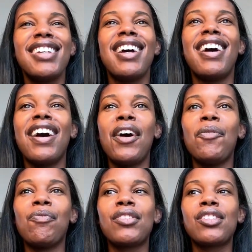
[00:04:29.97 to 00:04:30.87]

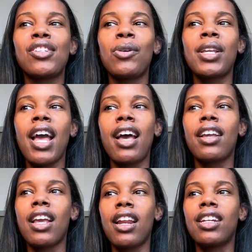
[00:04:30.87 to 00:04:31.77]
So yeah,
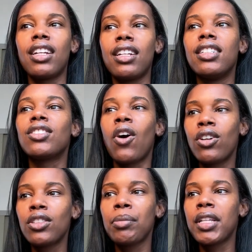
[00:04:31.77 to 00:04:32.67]
and it's
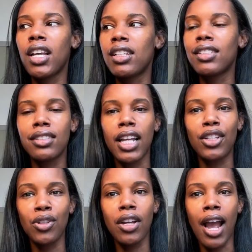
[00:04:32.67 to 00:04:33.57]
also because it's like,
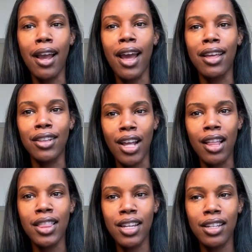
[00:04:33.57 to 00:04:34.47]
I
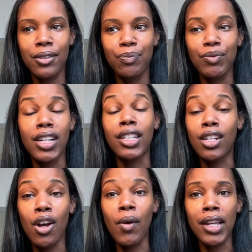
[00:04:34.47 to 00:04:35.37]
think, I
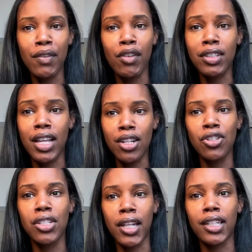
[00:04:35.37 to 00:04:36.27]
know I give off this
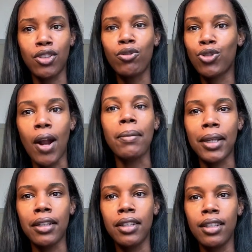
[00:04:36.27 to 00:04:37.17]
energy like, don't try me.